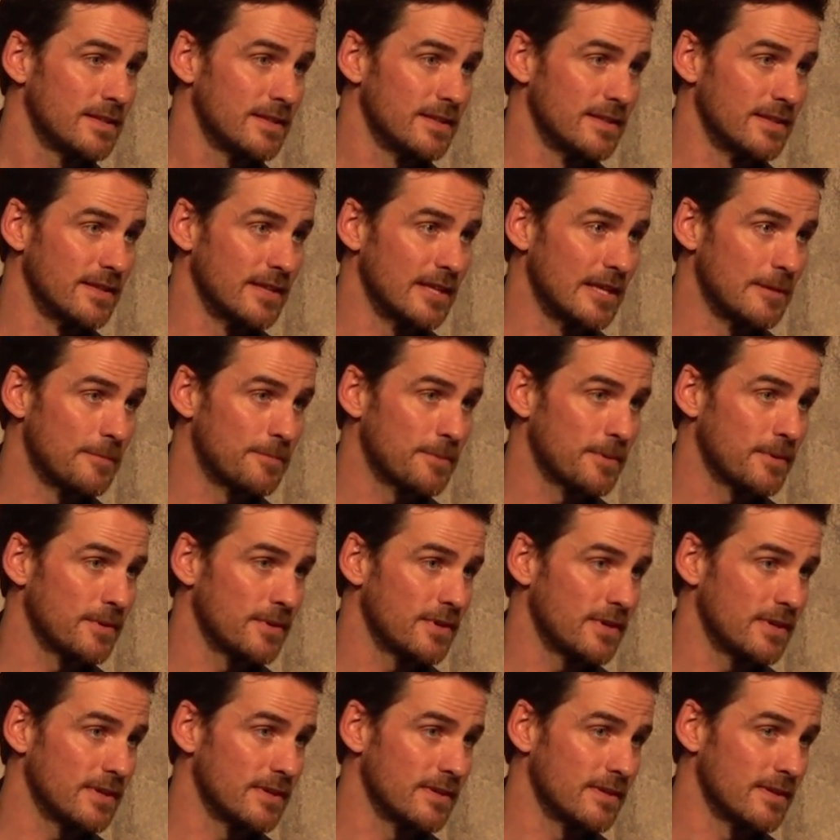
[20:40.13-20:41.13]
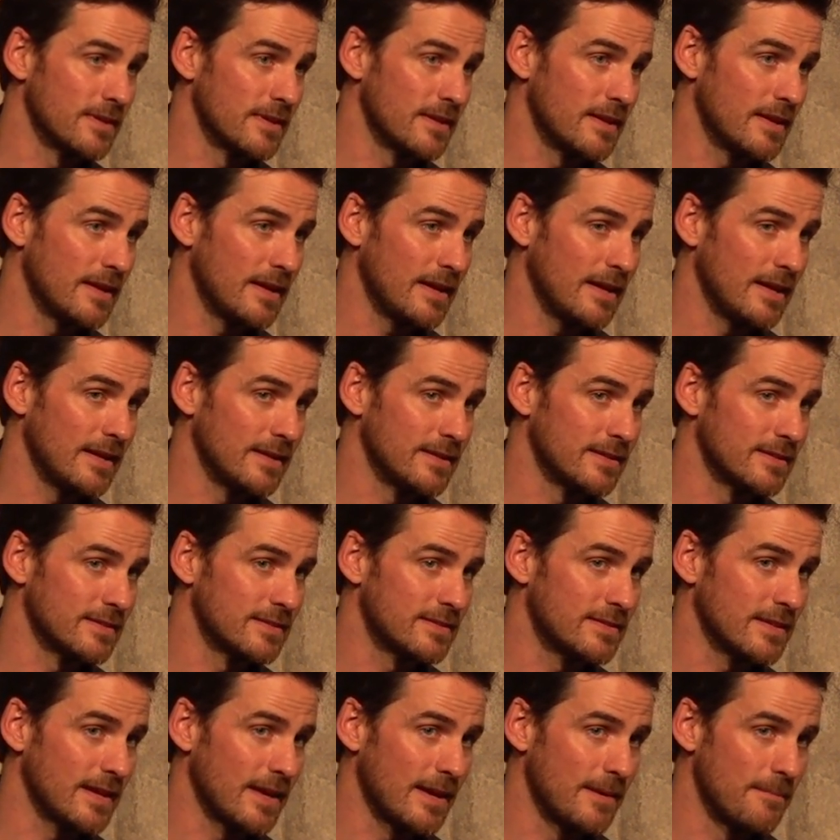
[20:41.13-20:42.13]
in
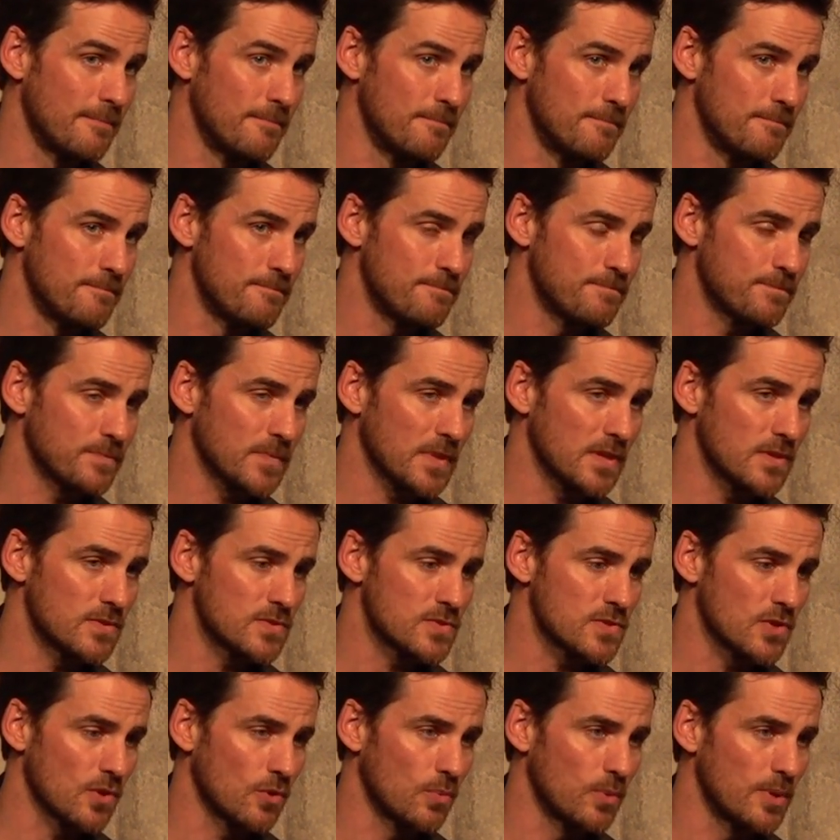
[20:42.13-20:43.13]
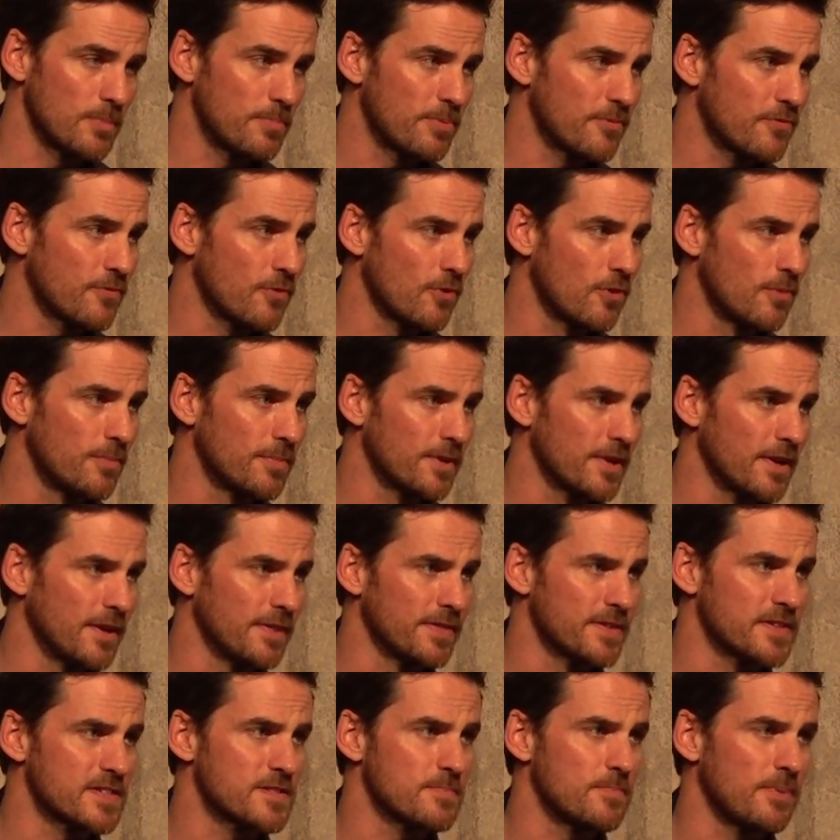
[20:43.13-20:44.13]
Ypres. So we performed it
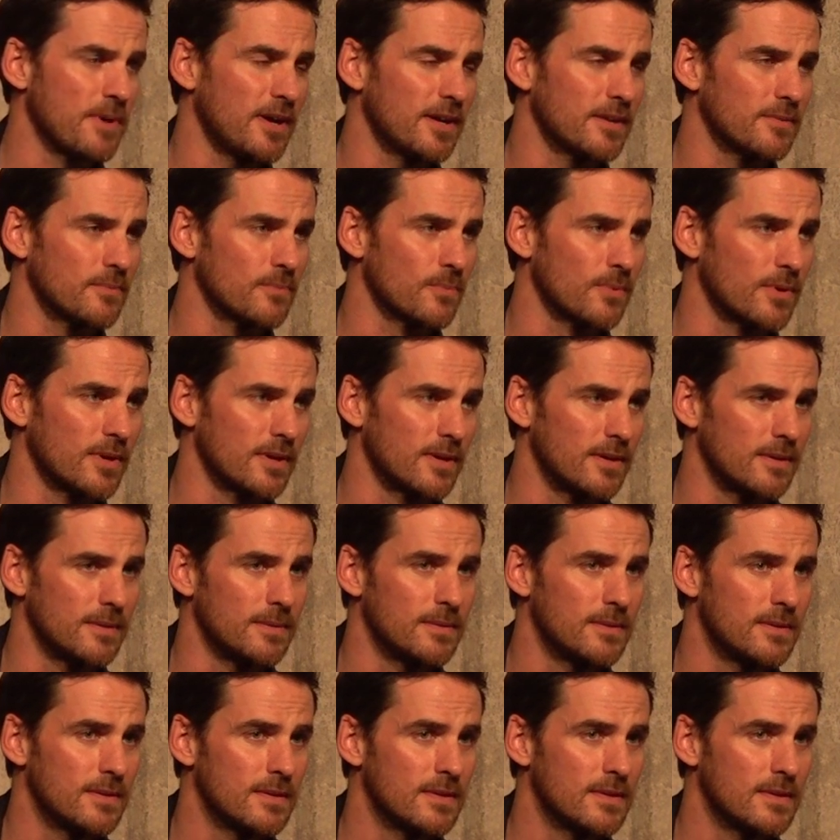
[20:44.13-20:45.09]
on the spot where